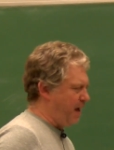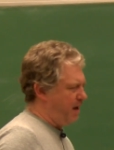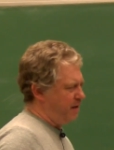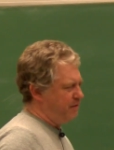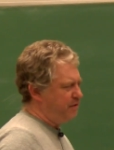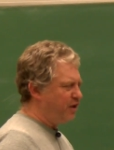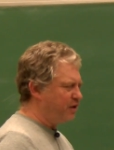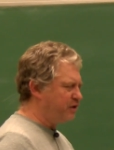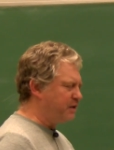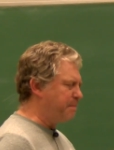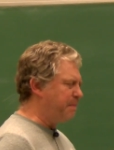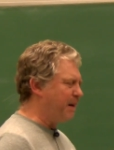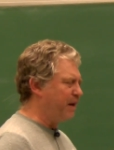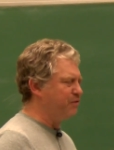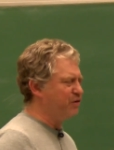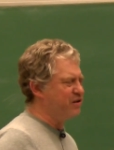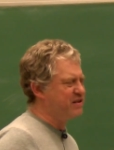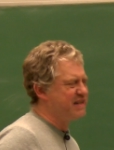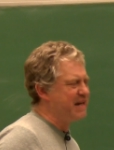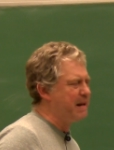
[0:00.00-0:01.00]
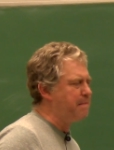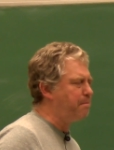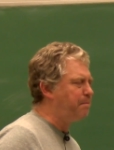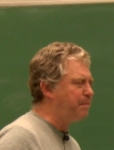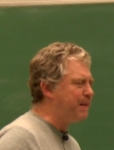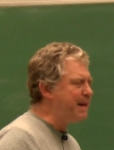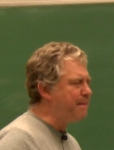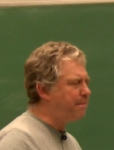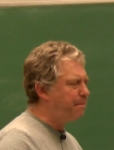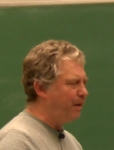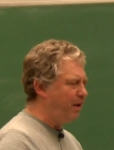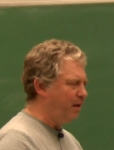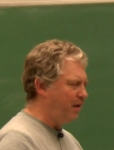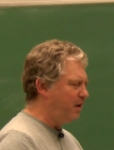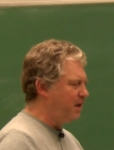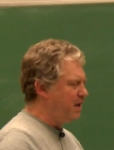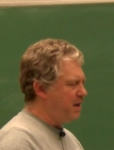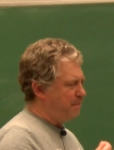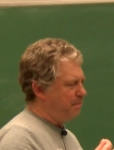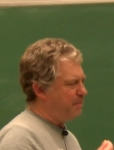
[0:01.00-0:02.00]
not about the same people,
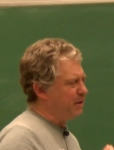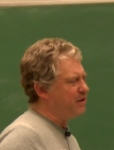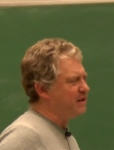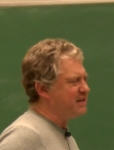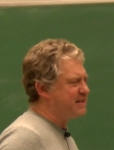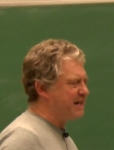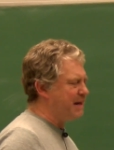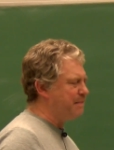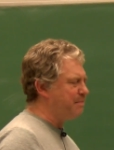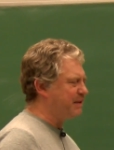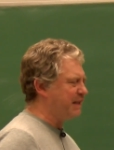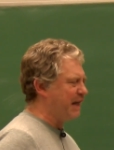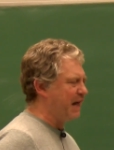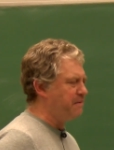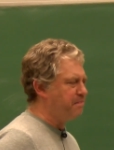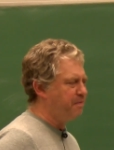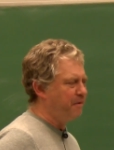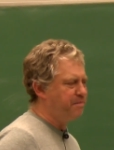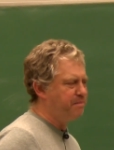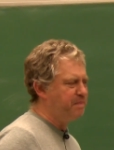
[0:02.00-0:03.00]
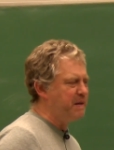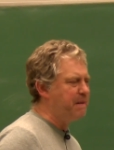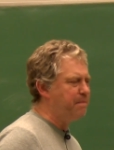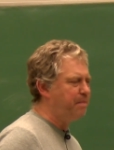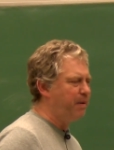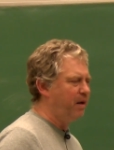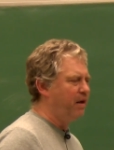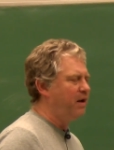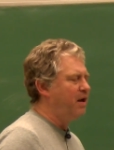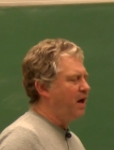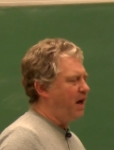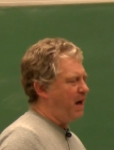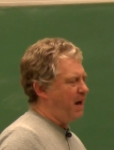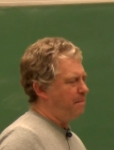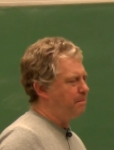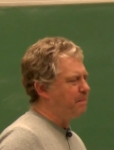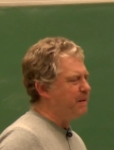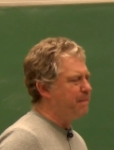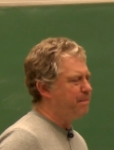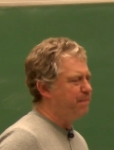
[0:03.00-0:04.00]
but the same type of people,
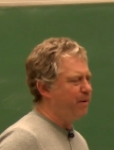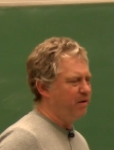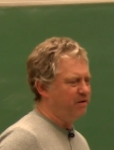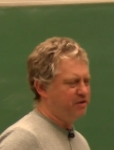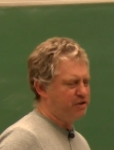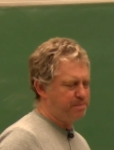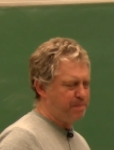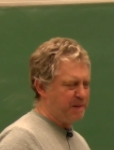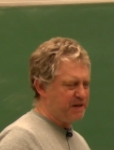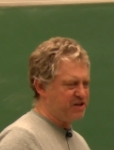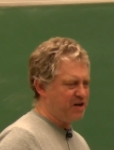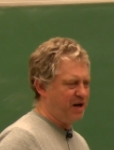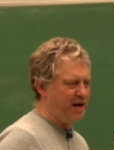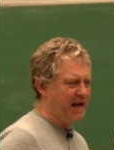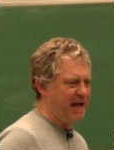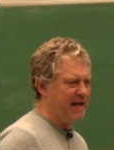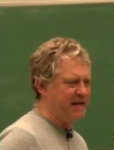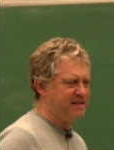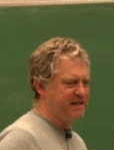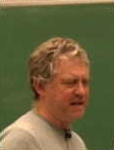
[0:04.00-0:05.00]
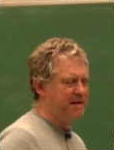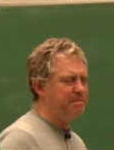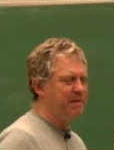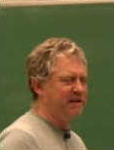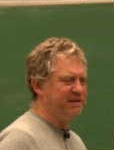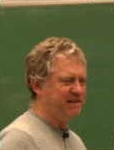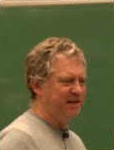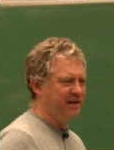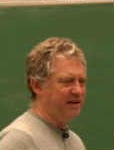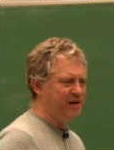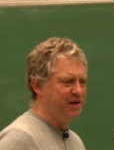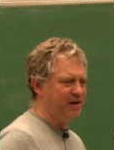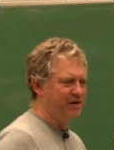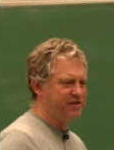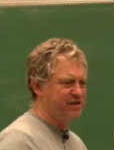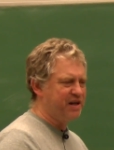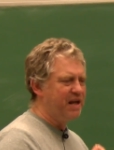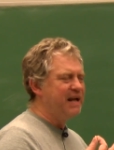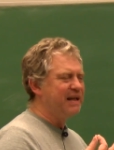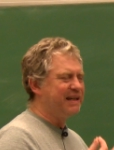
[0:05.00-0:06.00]
people specialized in
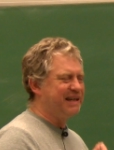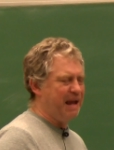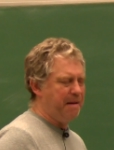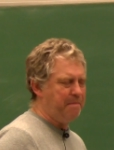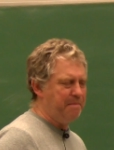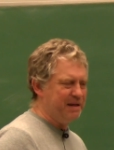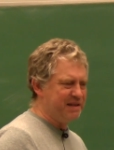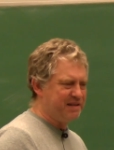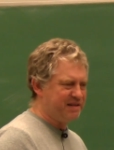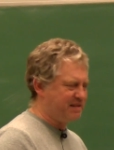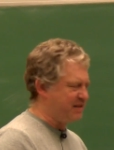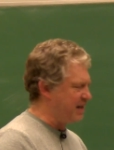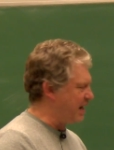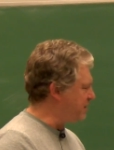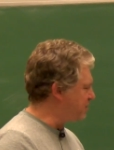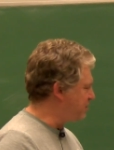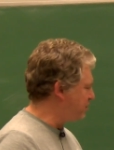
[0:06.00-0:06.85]
materials, chemists and